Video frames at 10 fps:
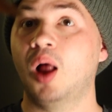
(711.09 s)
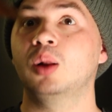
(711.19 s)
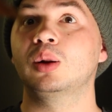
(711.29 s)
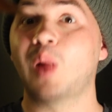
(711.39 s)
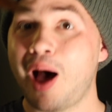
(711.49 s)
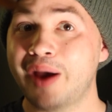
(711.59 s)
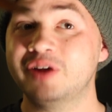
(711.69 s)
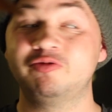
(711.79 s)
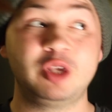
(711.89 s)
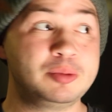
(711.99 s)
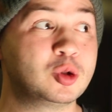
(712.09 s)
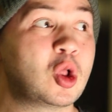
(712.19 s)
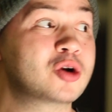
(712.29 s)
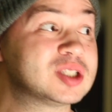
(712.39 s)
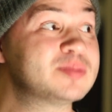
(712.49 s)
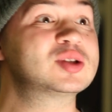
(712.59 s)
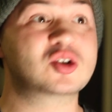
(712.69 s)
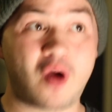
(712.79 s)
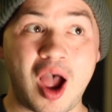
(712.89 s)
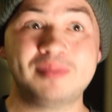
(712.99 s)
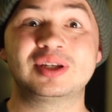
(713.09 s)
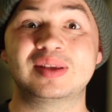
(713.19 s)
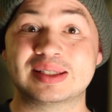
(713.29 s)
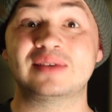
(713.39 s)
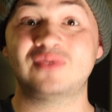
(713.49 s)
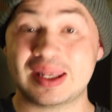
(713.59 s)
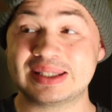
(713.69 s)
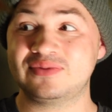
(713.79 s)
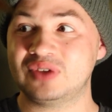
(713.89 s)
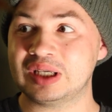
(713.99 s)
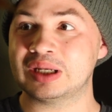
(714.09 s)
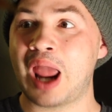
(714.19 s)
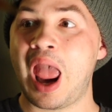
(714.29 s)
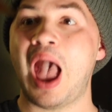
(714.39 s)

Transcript: a lot of people are subscribed to this events feed